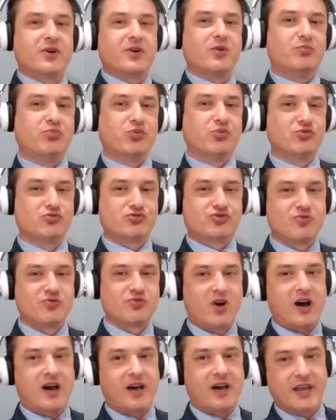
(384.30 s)
with a real
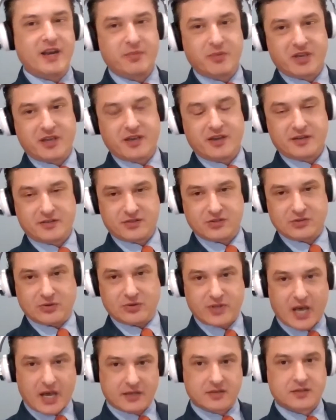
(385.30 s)
bourgeois enemy and
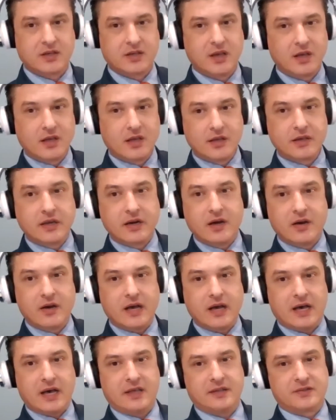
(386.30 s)
all that, you
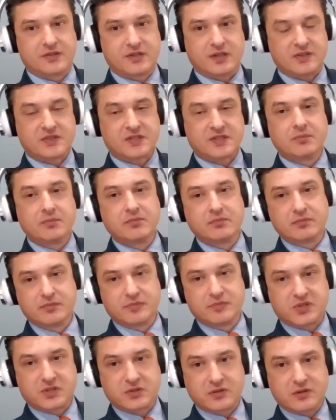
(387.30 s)
know, and
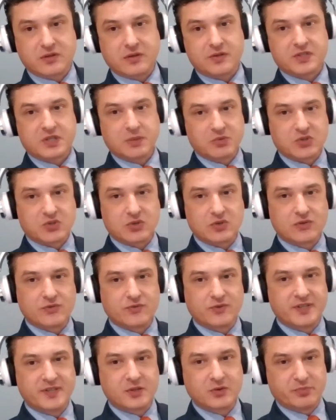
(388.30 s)
some sort
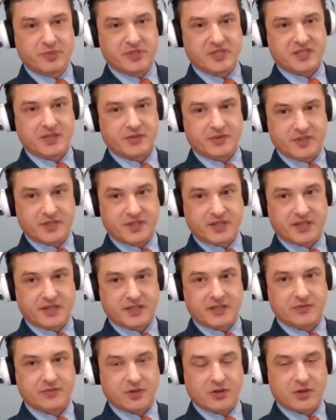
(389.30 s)
of little bits are
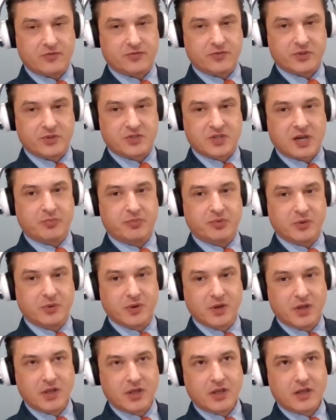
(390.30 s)
indicative, you know. For example,
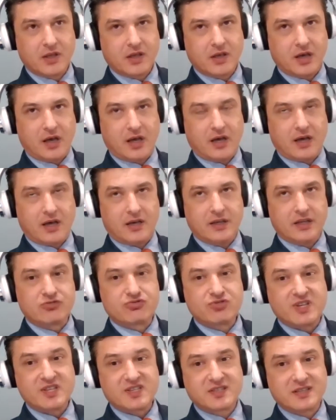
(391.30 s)
in
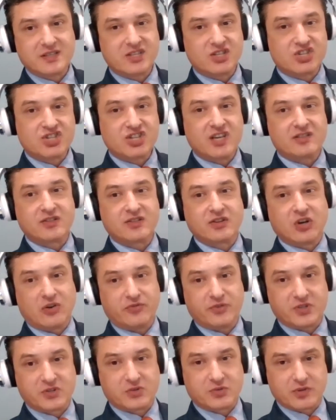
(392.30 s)
Dresden, he shared an
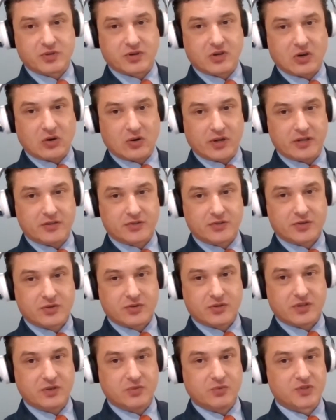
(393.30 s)
office with a colleague, so
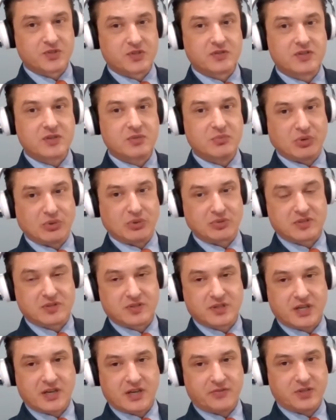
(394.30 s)
he wasn't
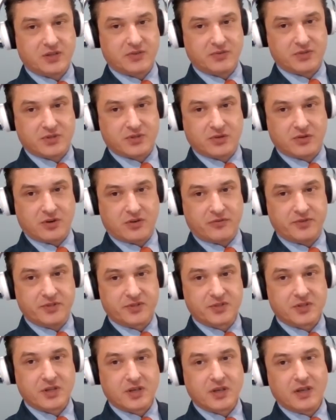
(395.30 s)
important enough to have his own
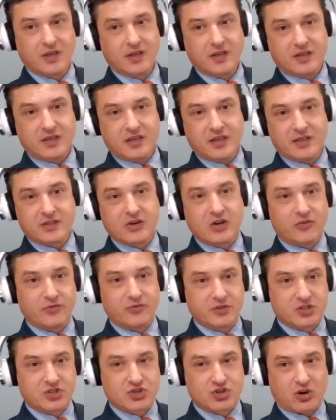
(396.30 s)
office. He had an
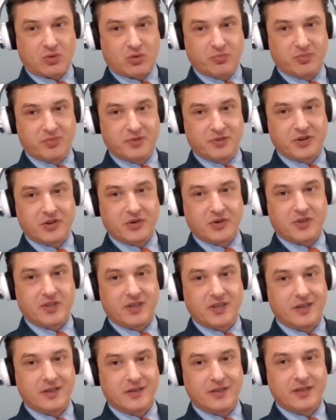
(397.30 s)
office job, you know,
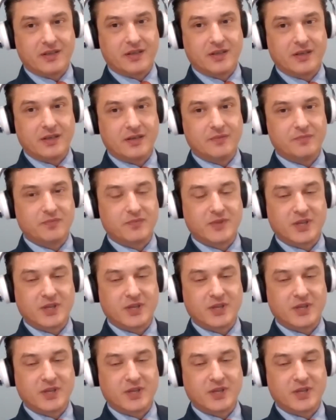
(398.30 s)
he